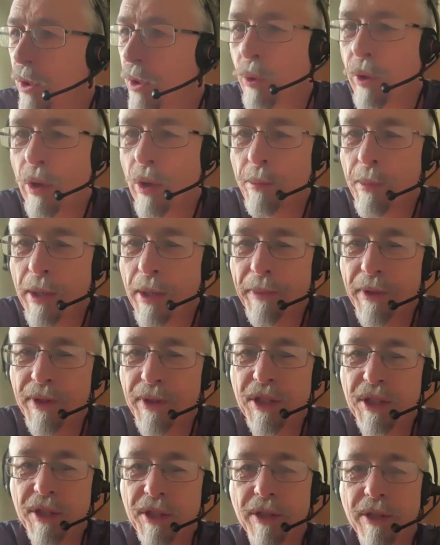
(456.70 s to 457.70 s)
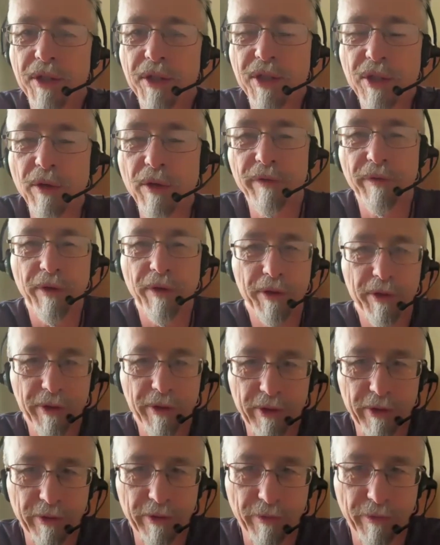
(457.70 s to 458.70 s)
although my position has
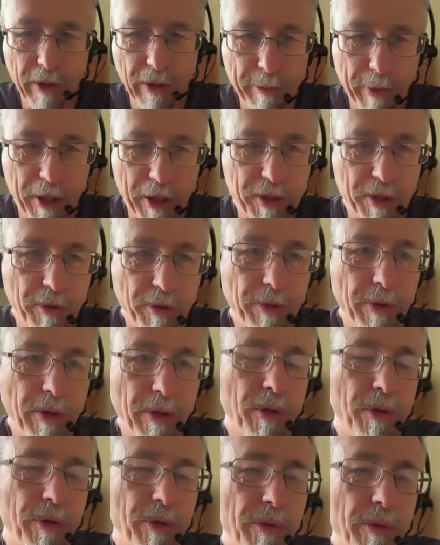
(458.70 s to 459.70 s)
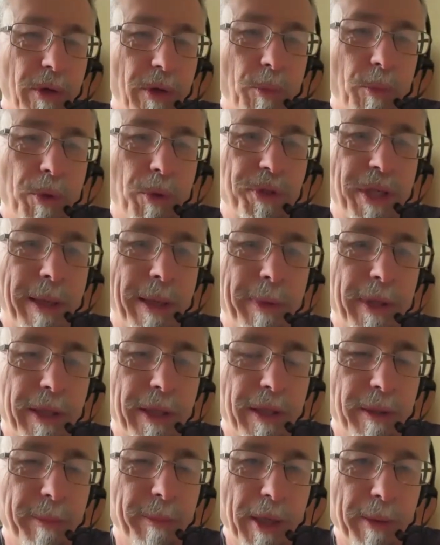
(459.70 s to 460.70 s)
softened very much on what's happening
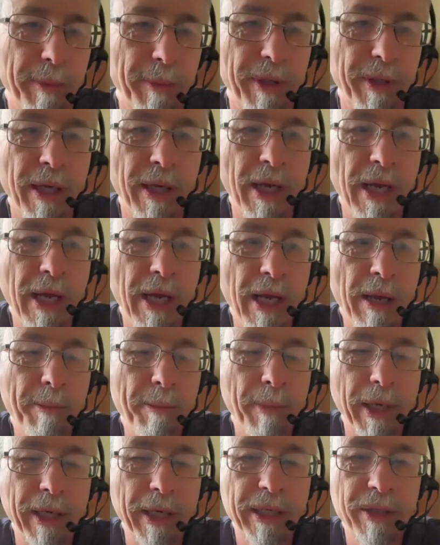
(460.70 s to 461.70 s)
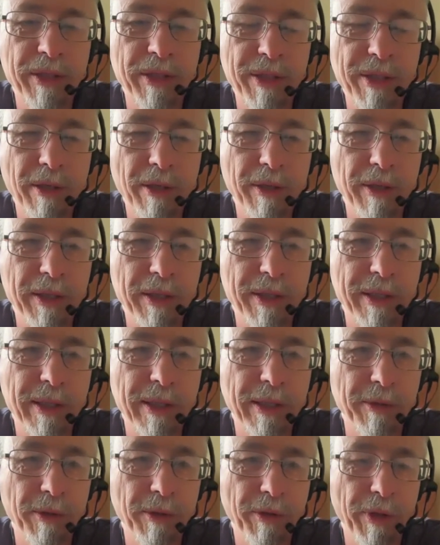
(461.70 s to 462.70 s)
at the moment, my concern is
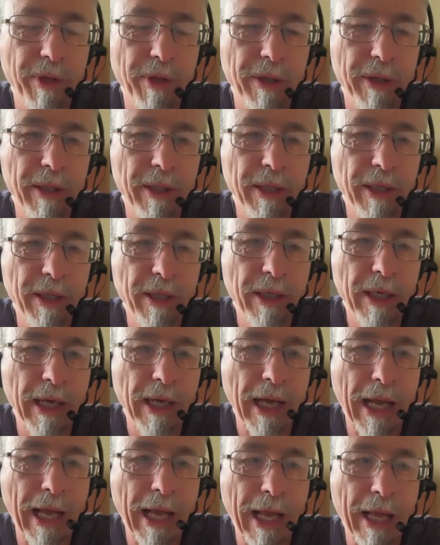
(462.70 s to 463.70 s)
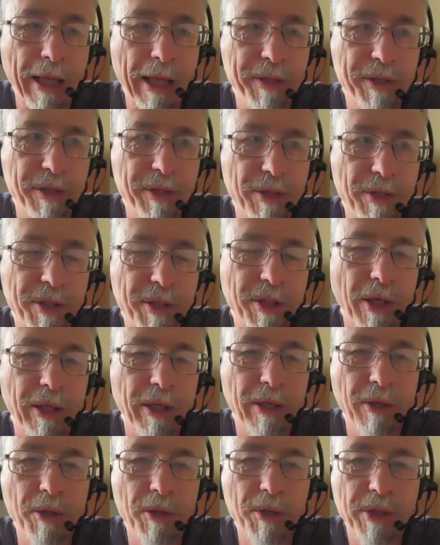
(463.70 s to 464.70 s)
still that as the
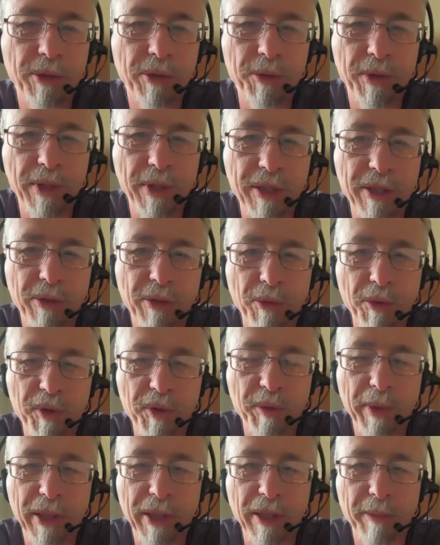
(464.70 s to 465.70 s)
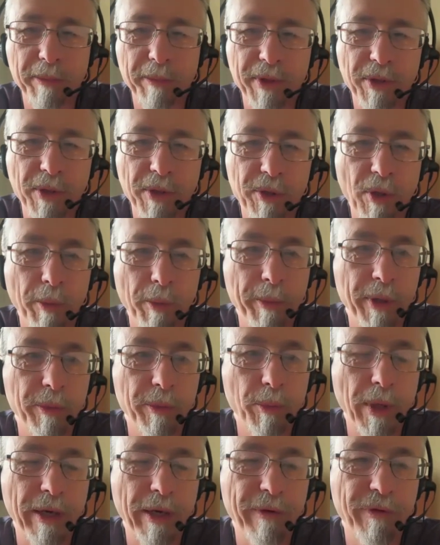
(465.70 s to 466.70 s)
psychological discourse becomes the dominant
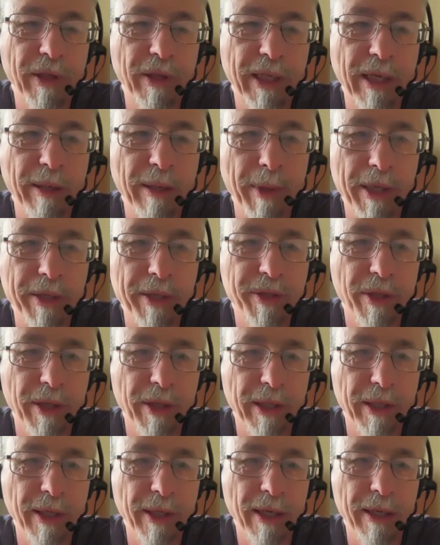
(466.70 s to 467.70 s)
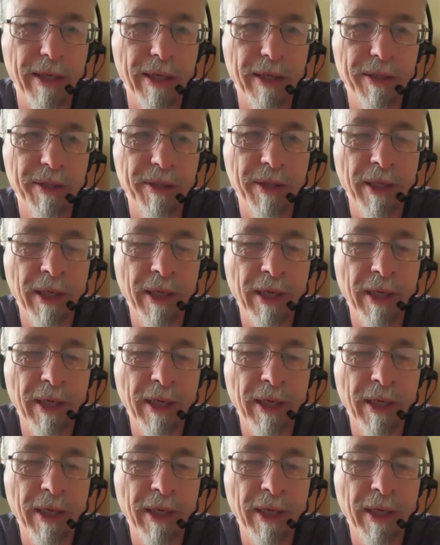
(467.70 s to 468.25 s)
way of thinking about psychedelics,